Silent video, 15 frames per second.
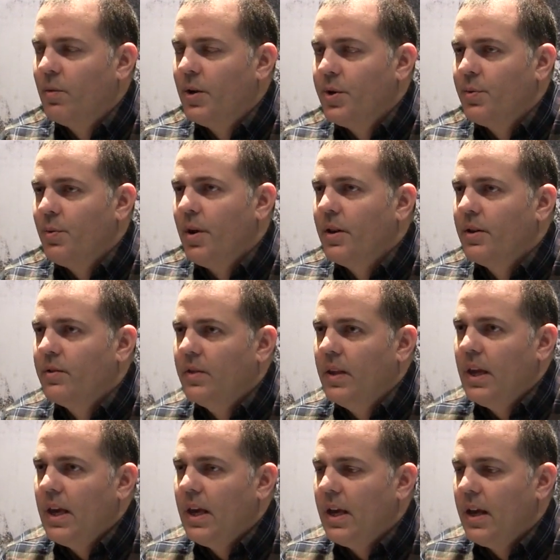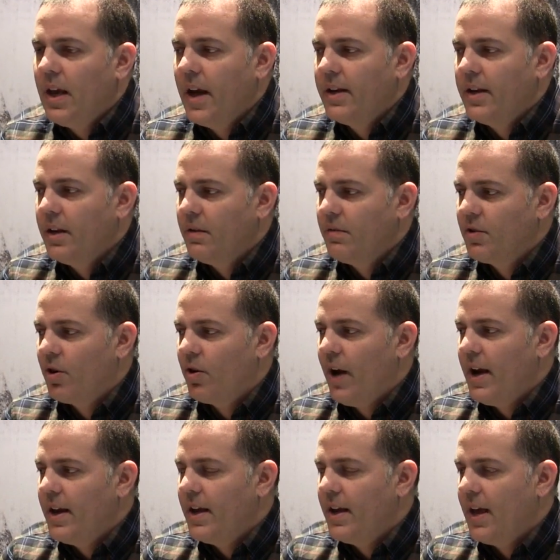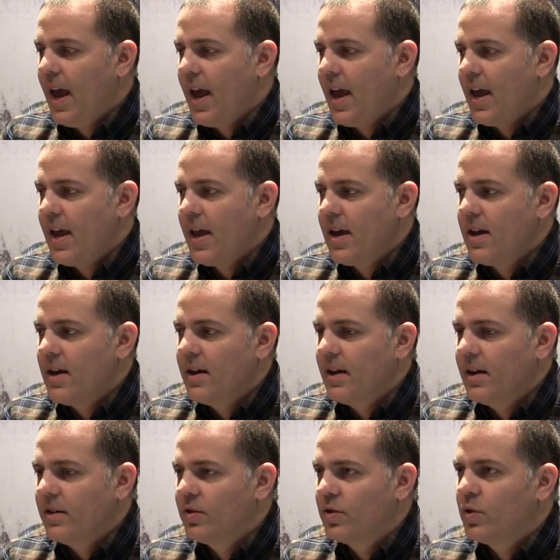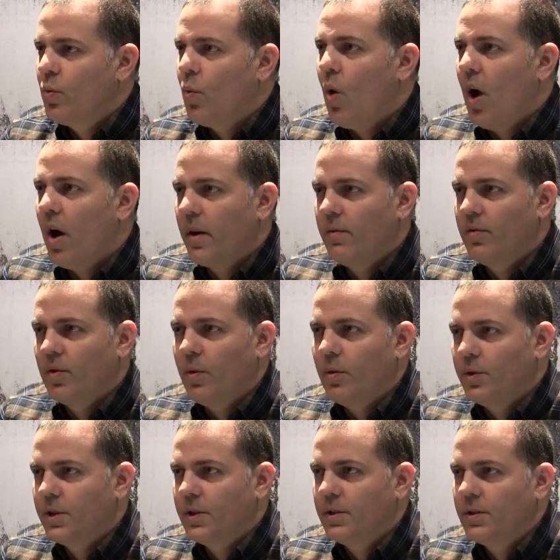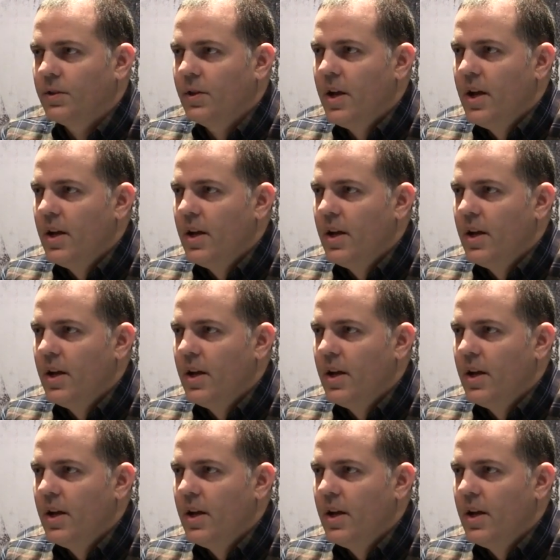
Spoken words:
which was the idea of creating a squad of soldiers.